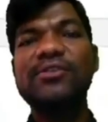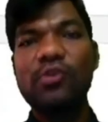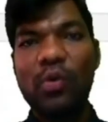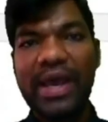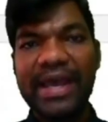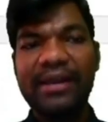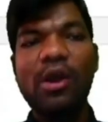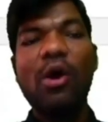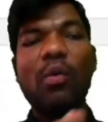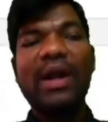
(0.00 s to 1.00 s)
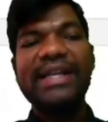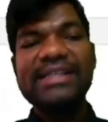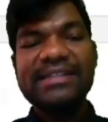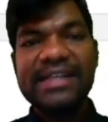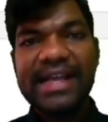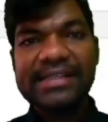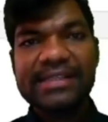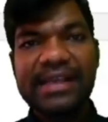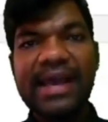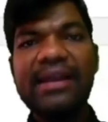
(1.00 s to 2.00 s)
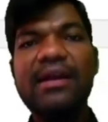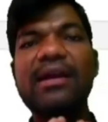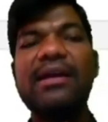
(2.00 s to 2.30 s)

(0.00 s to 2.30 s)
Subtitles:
square. What is dx here?